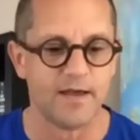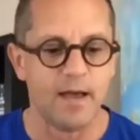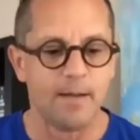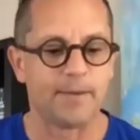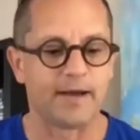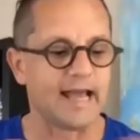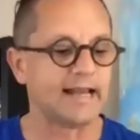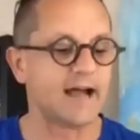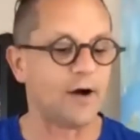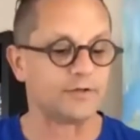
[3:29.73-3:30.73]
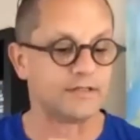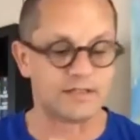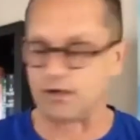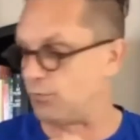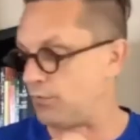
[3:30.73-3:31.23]
But anyhow,
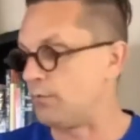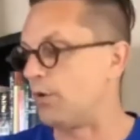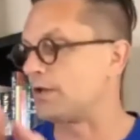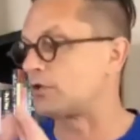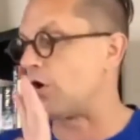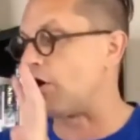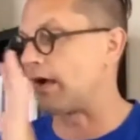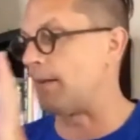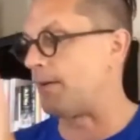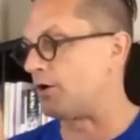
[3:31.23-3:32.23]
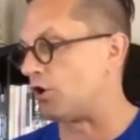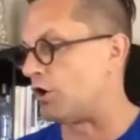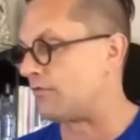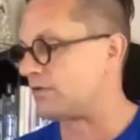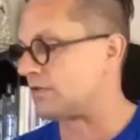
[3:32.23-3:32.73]
Dieter, we want to talk about
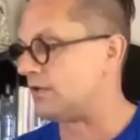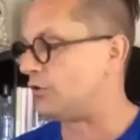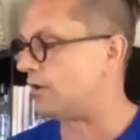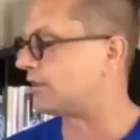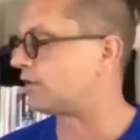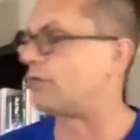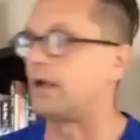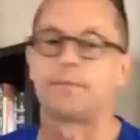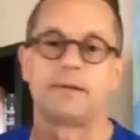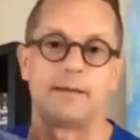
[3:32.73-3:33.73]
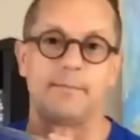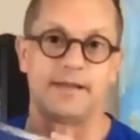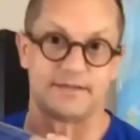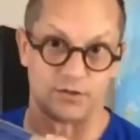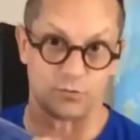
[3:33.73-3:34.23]
obviously your incredible,
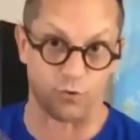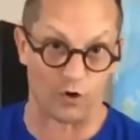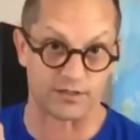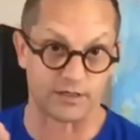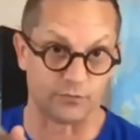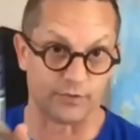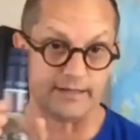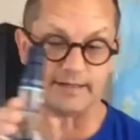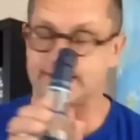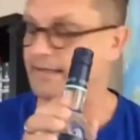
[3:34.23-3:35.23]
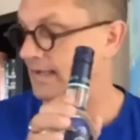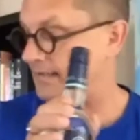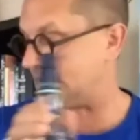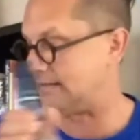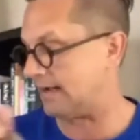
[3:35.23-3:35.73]
amazing water, Radius
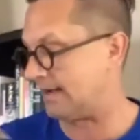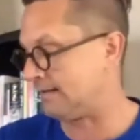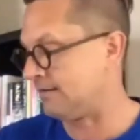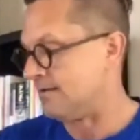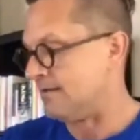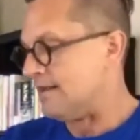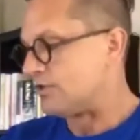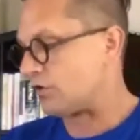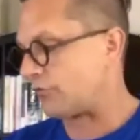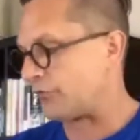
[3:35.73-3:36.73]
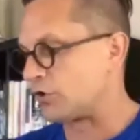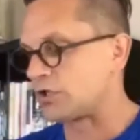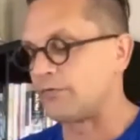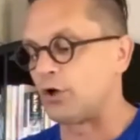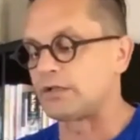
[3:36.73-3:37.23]
99. So first of
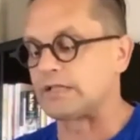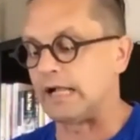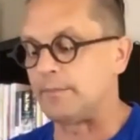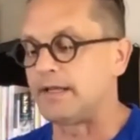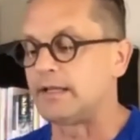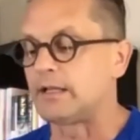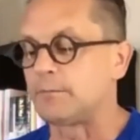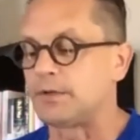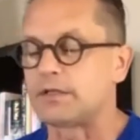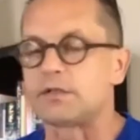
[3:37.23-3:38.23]
all, tell me a little bit